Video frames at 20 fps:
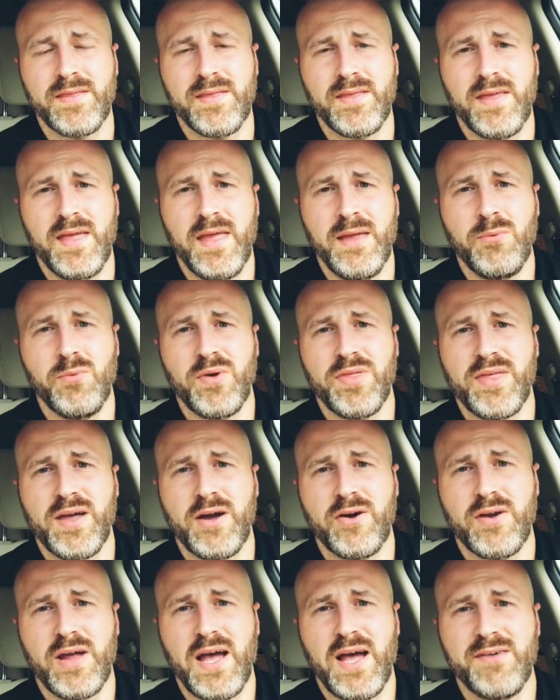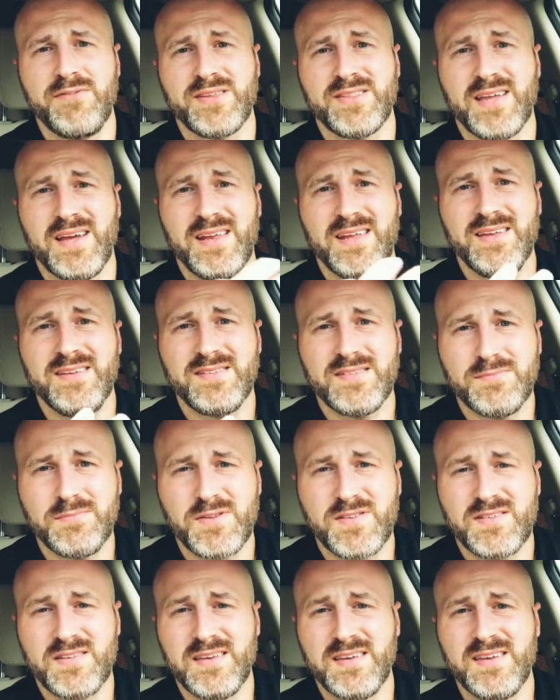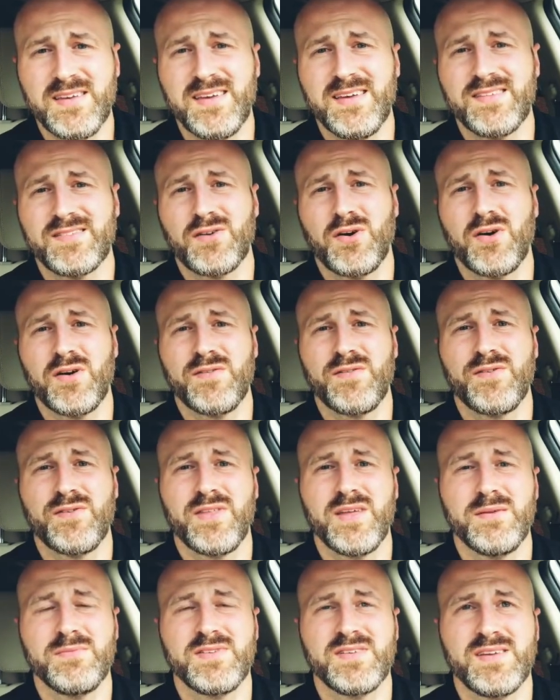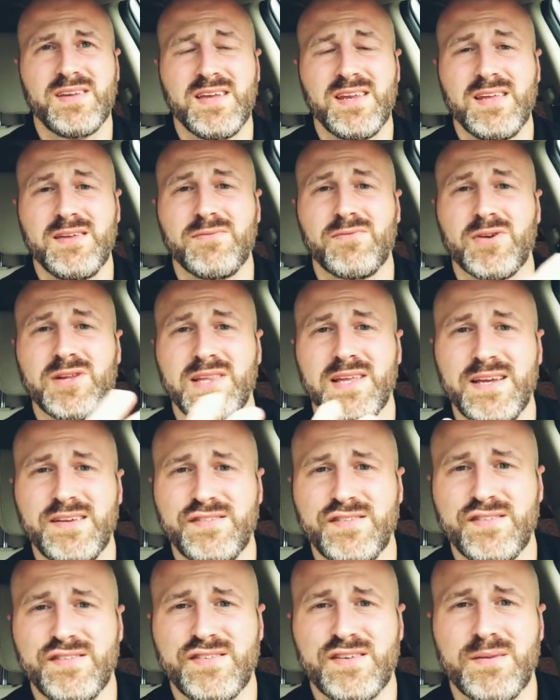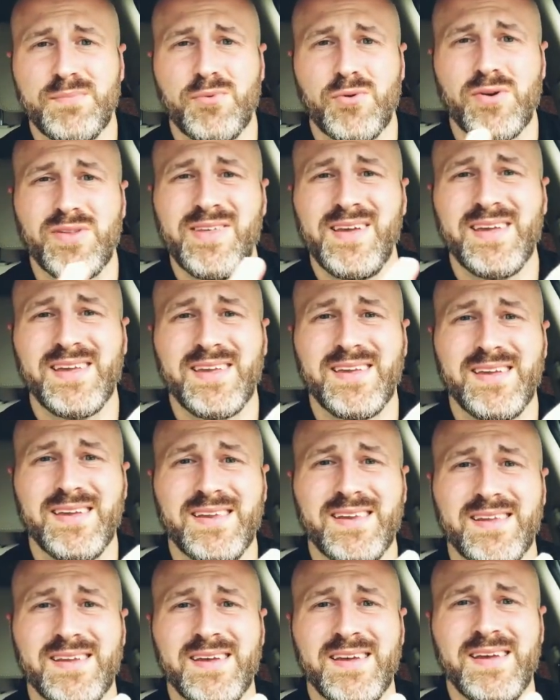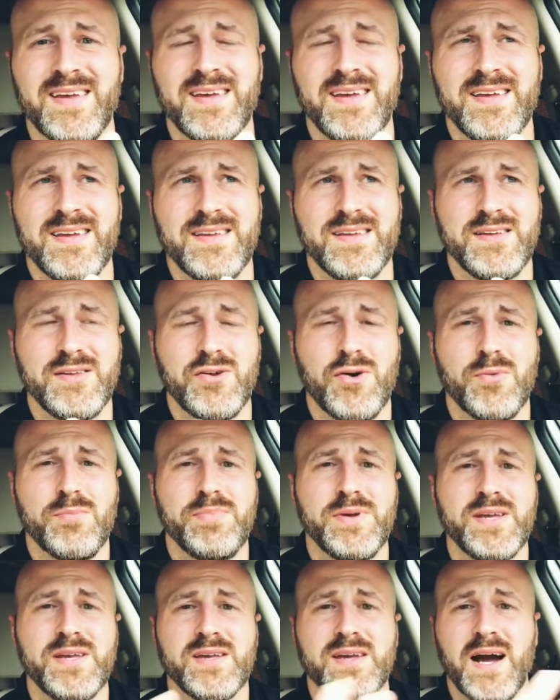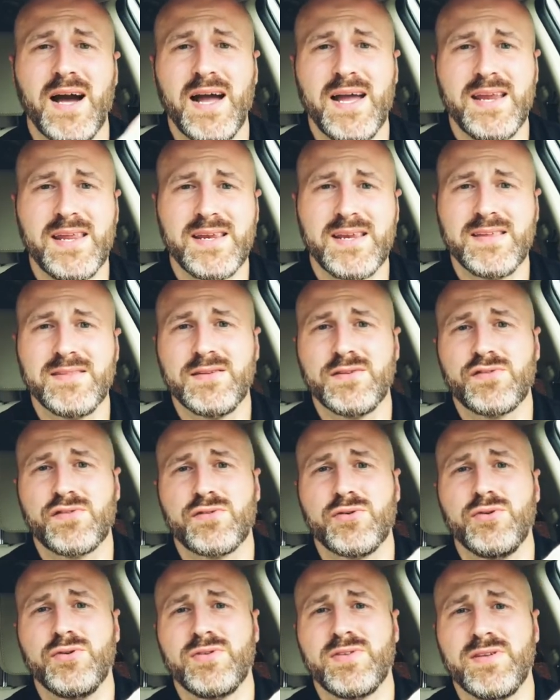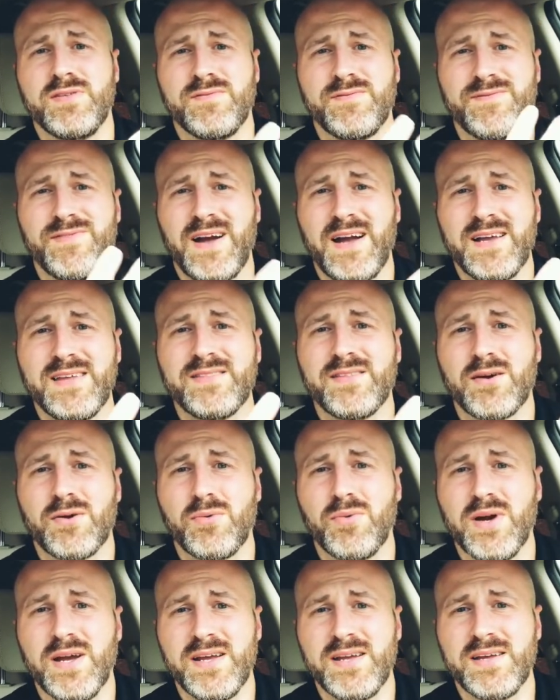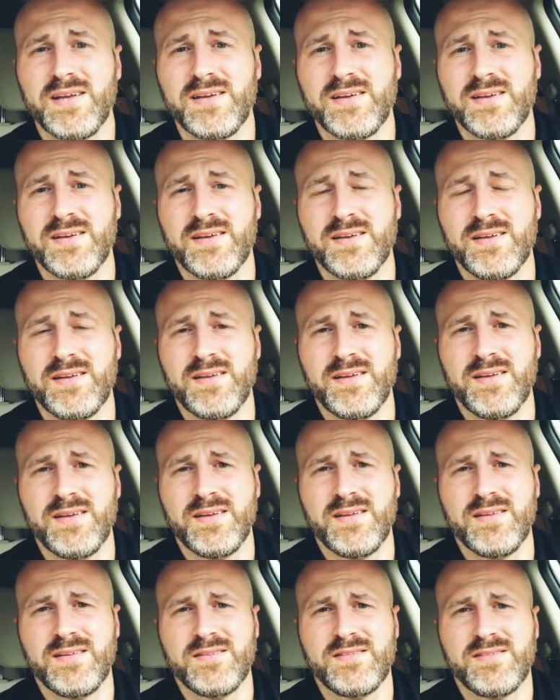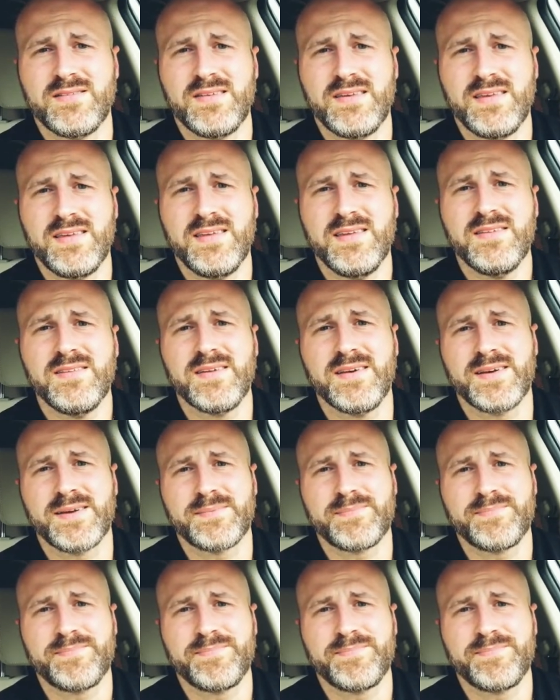And without having that intimacy, it's hard for them to get in relationship where they can, be guided in the truth and find their way to healing.